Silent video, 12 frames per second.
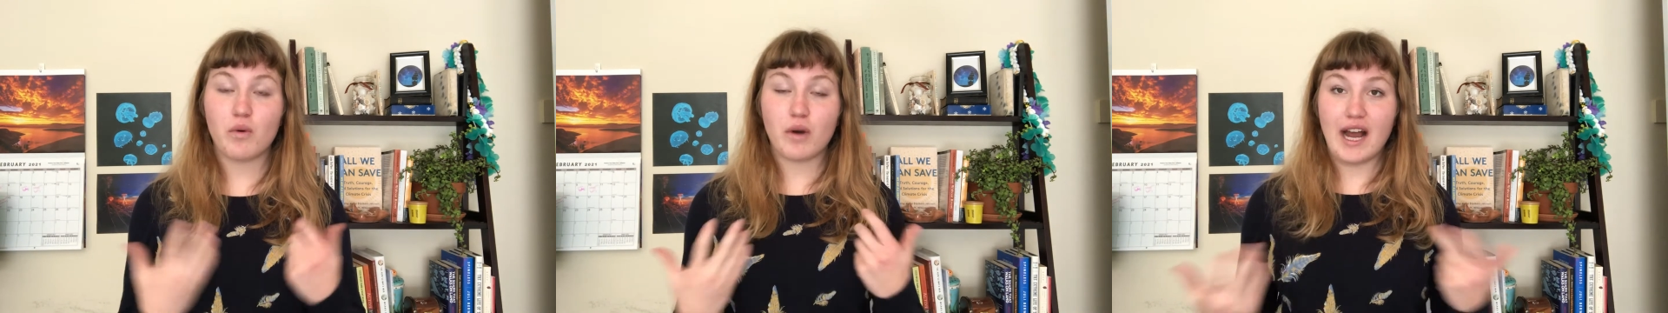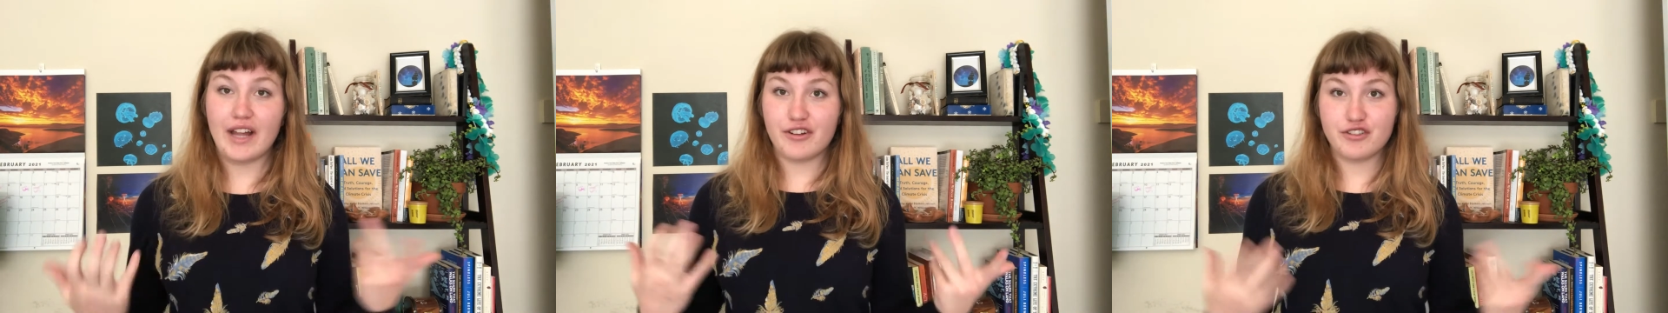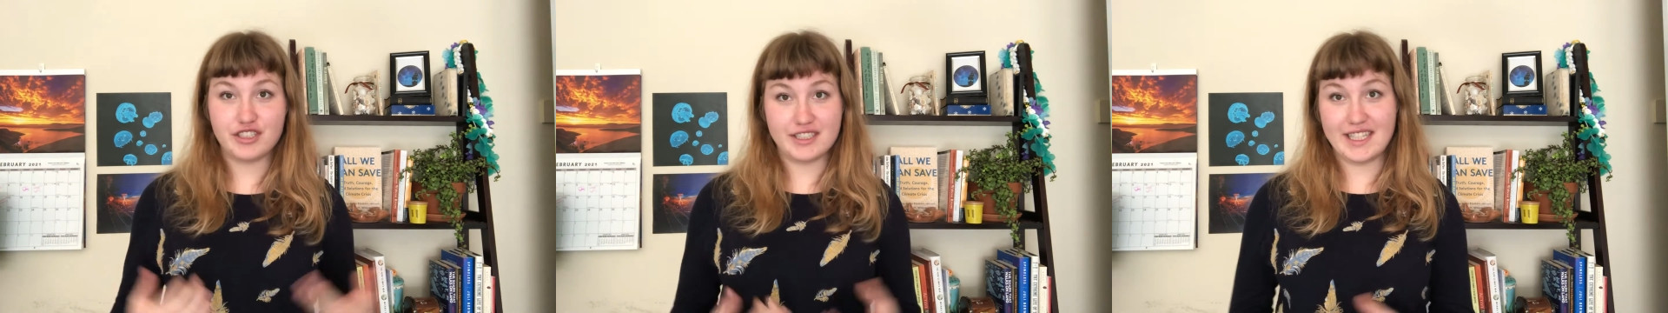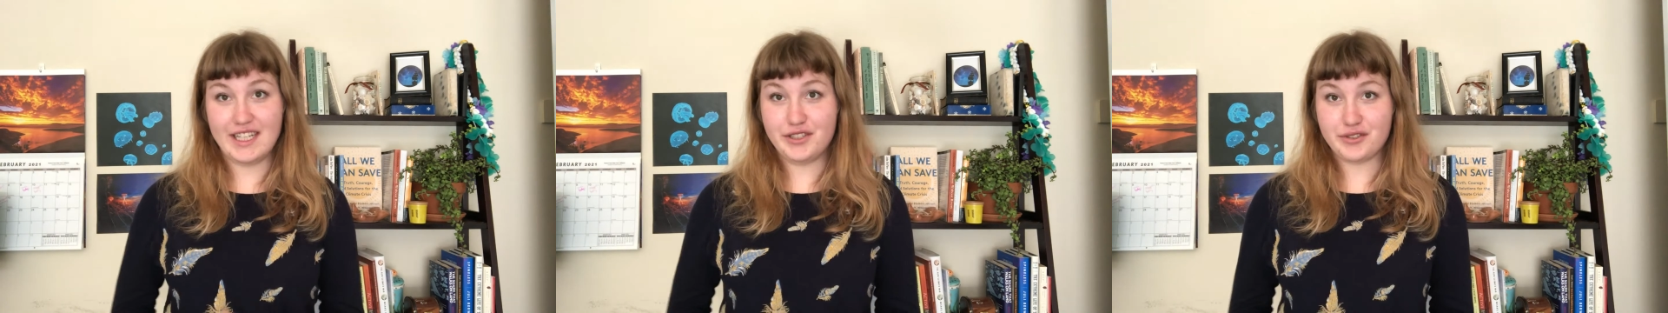or other
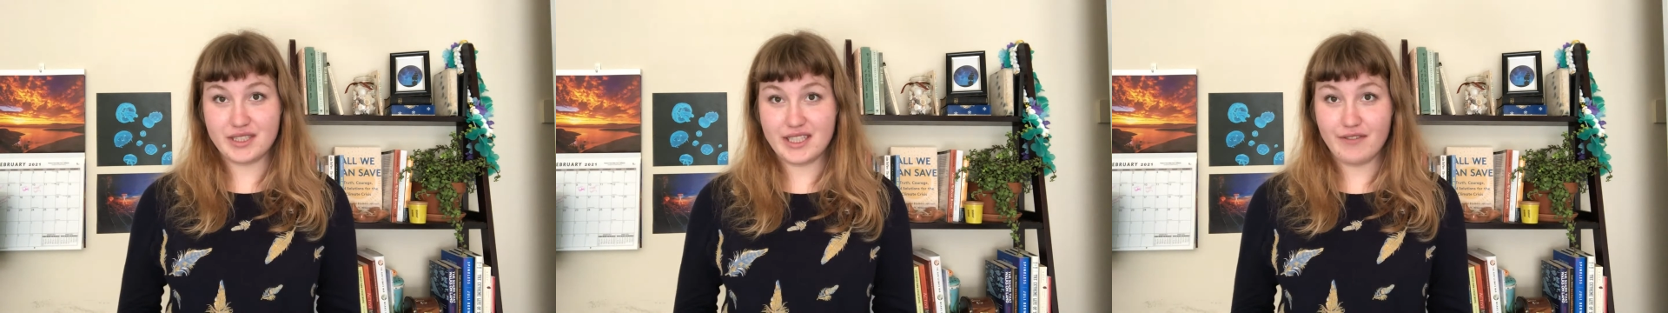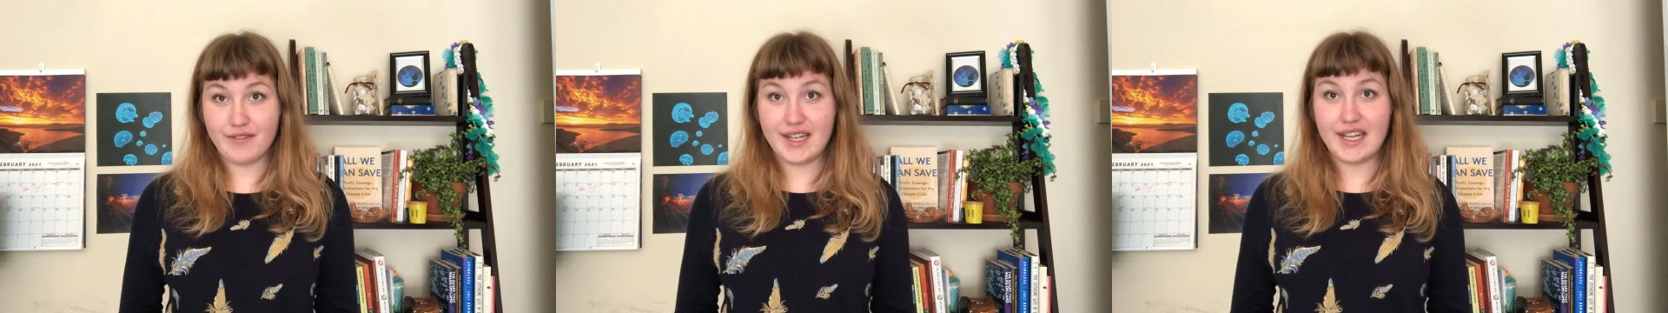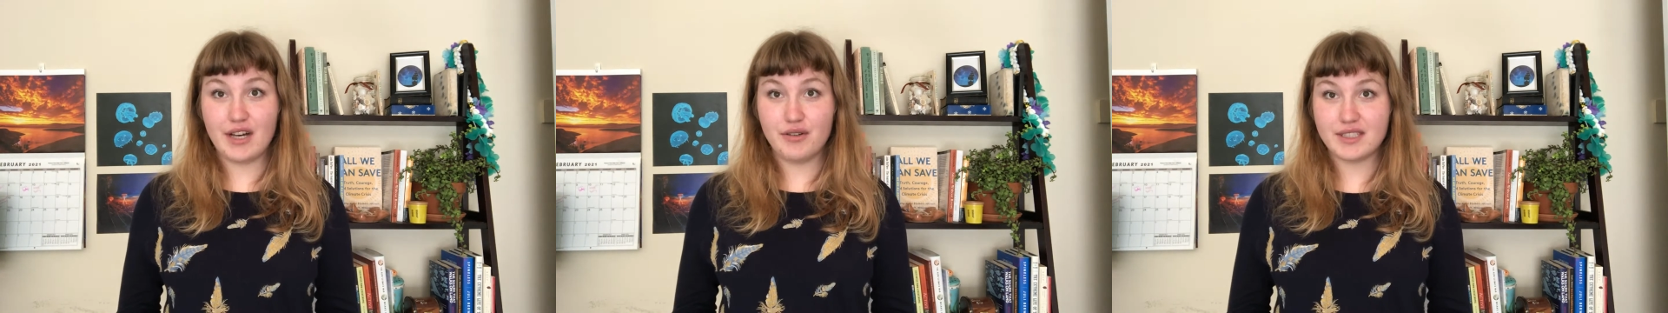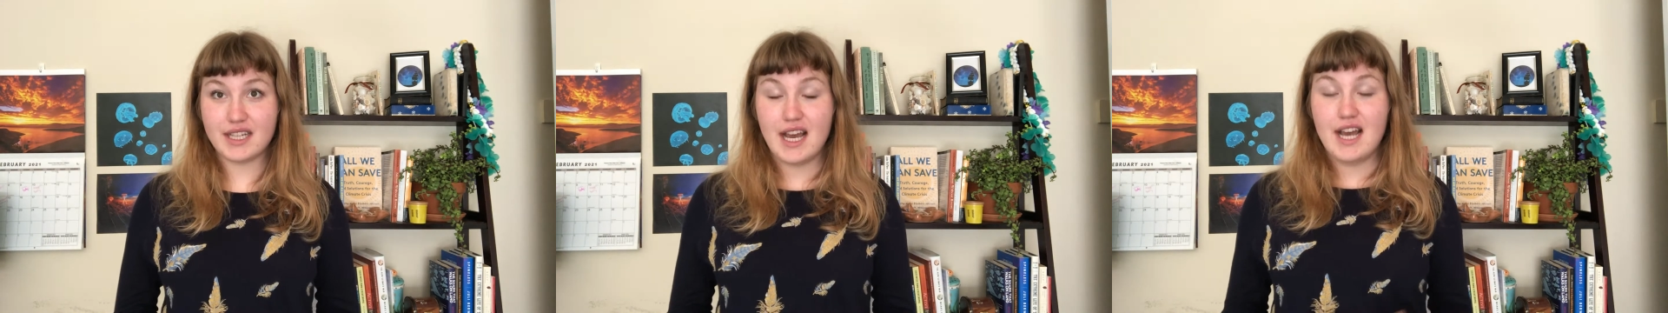just interesting
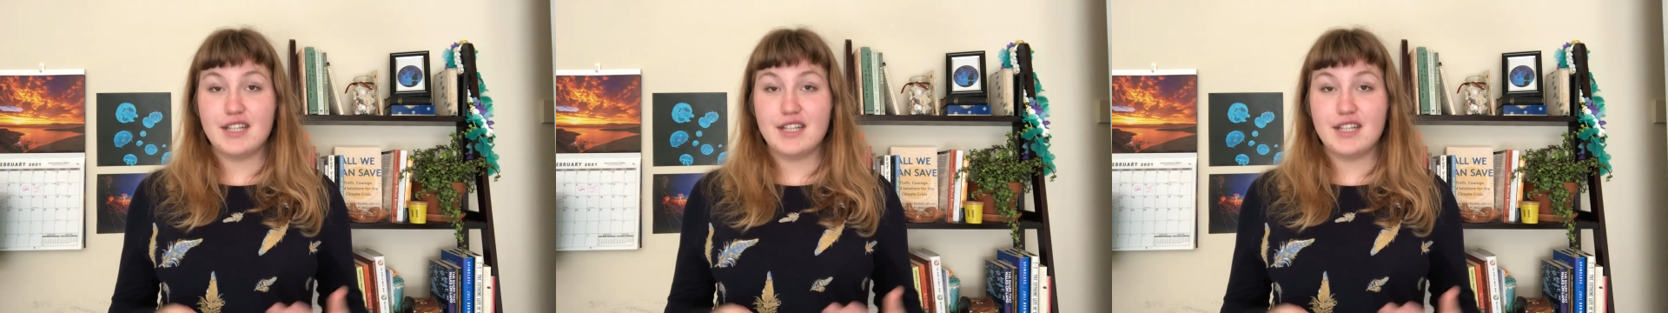videos.